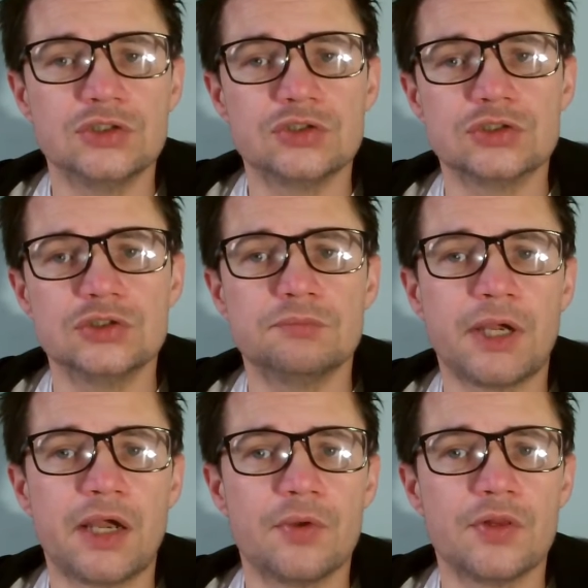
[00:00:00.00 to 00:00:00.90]
to
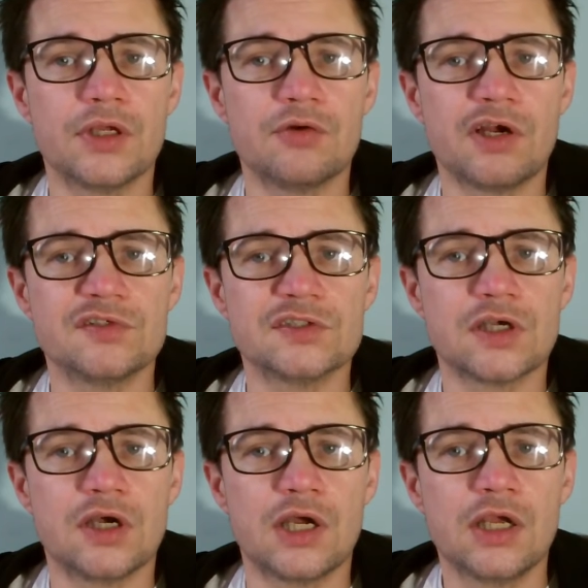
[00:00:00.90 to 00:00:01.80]
power the graphics
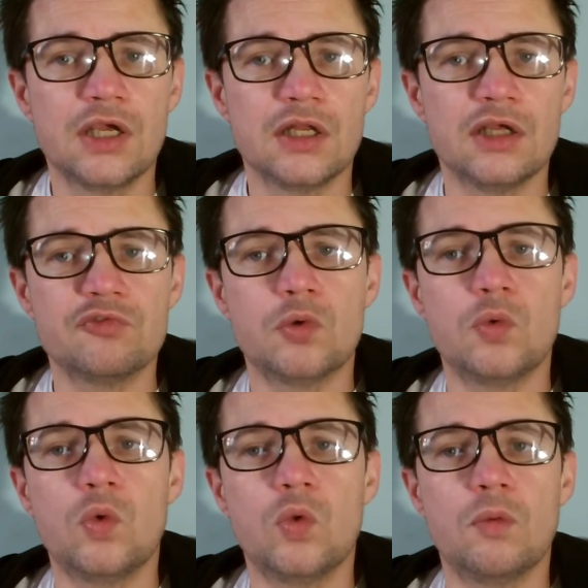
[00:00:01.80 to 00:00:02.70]
card. Therefore,
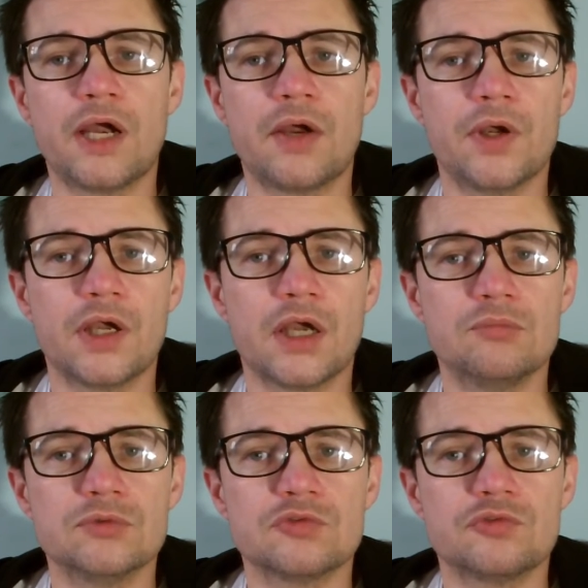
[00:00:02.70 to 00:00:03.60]
all the power
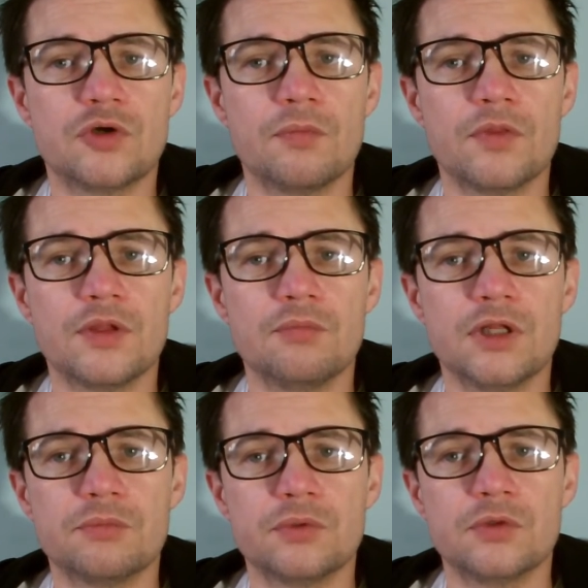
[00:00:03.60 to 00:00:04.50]
comes from the
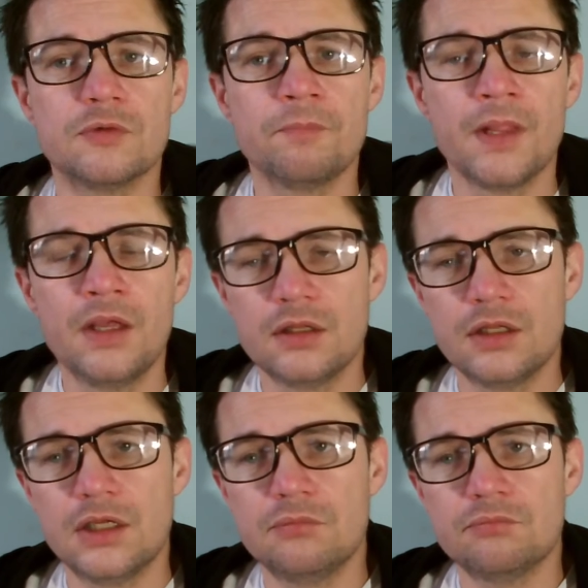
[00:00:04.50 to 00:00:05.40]
motherboard.
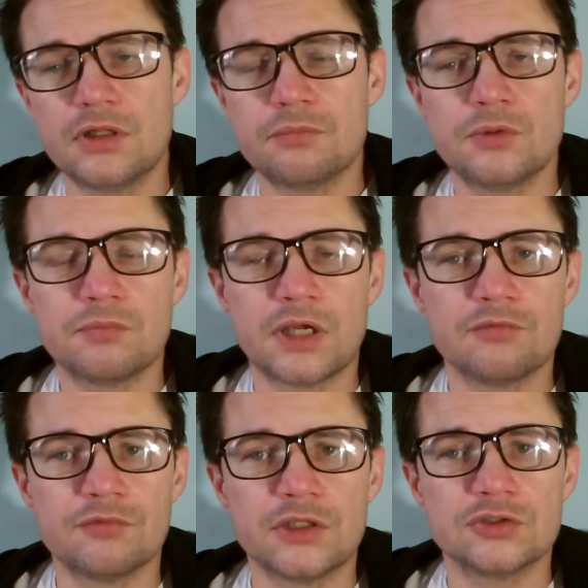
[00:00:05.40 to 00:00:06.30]
The motherboard
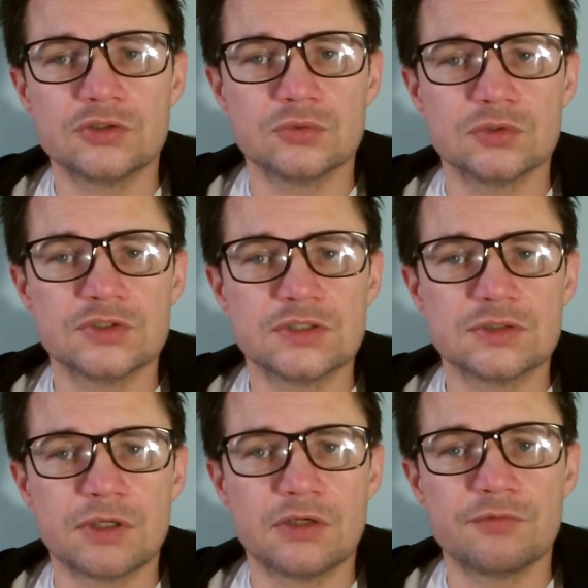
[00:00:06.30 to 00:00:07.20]
manufacturers or the
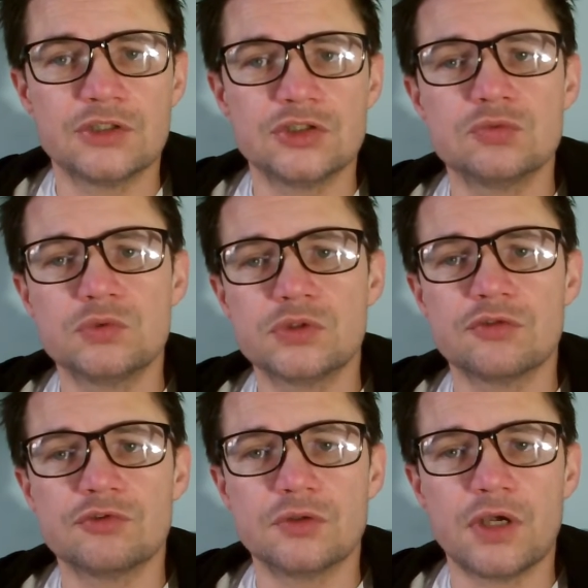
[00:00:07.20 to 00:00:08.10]
system manufacturers will
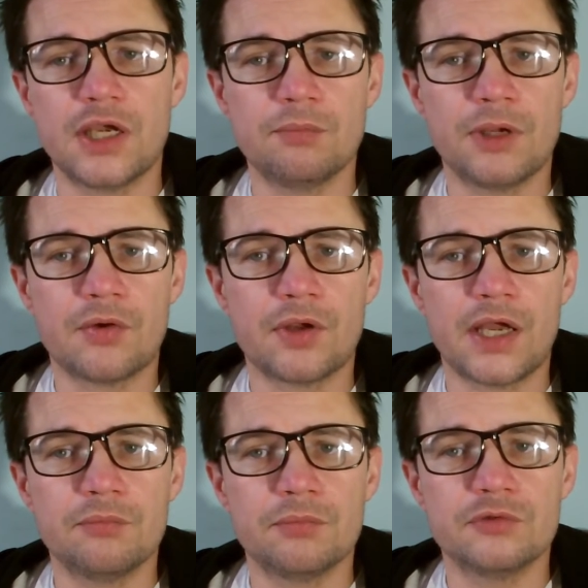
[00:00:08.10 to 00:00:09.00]
give you a power
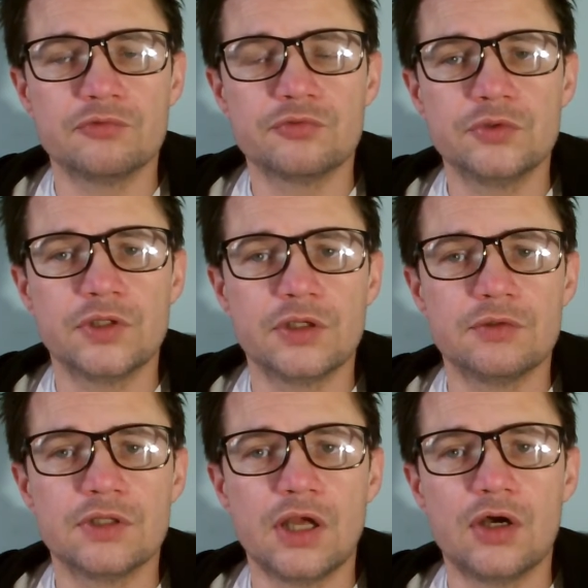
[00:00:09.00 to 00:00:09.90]
output through the
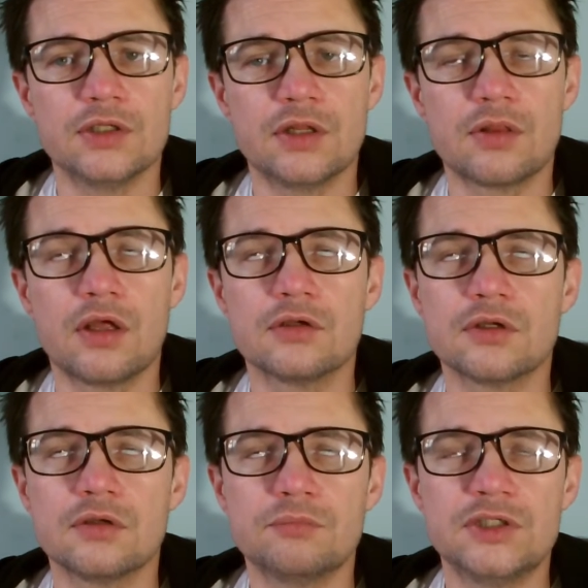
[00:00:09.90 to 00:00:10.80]

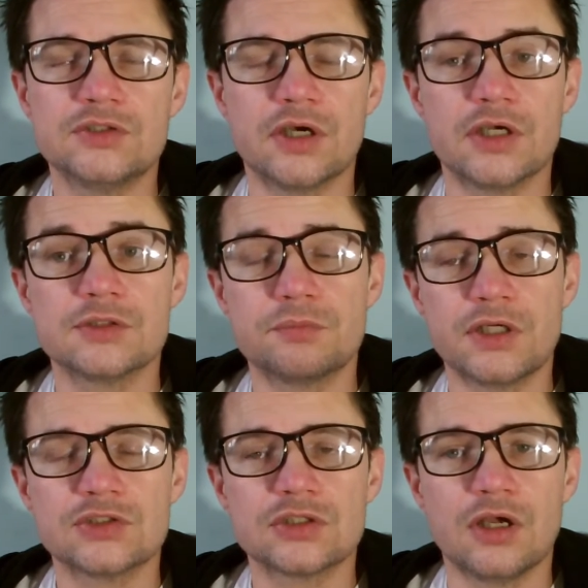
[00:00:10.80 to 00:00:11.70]
PCI
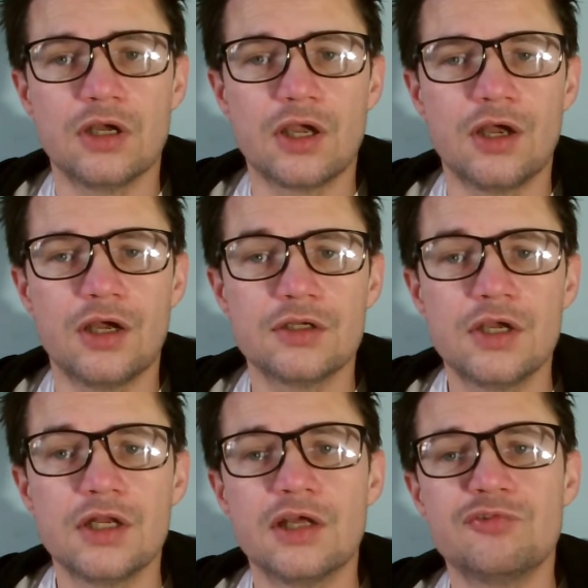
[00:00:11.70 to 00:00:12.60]
Express card.
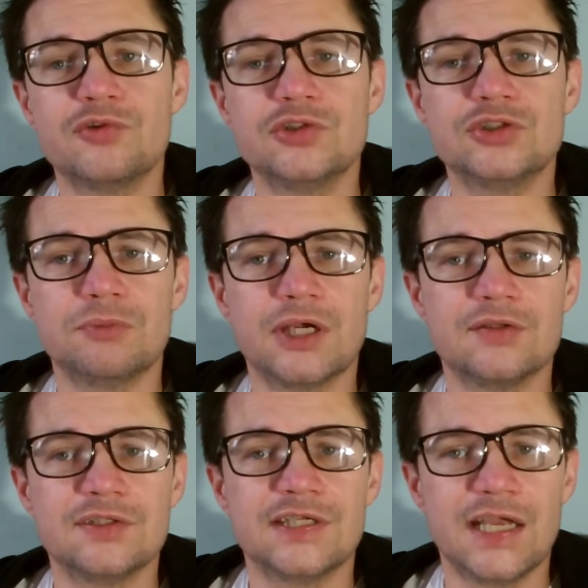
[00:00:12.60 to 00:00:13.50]
Therefore, you should be able
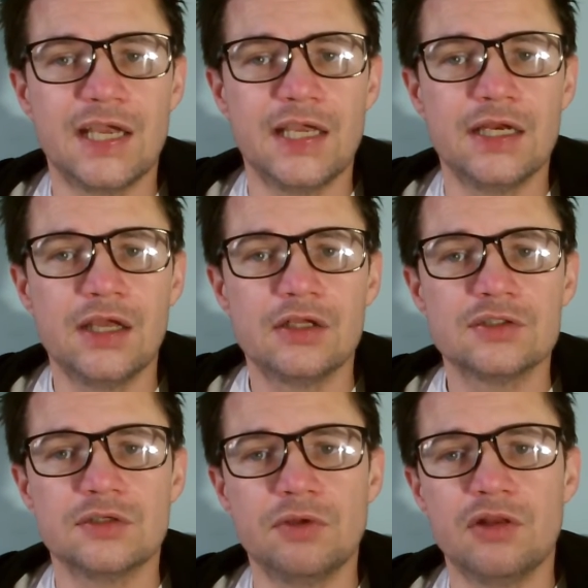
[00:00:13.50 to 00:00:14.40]
to gain
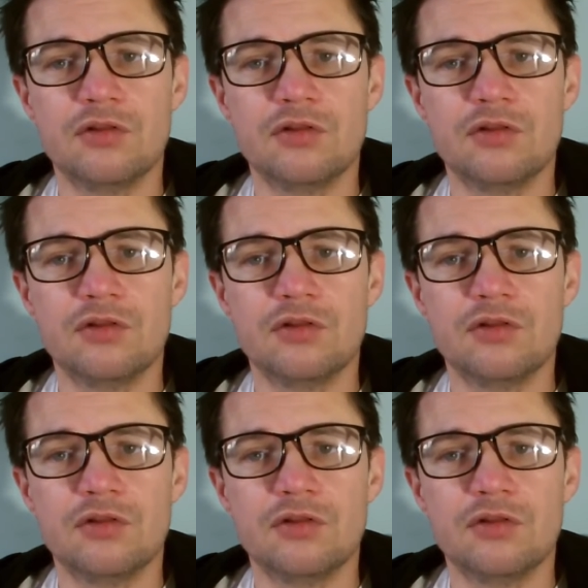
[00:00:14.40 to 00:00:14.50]
some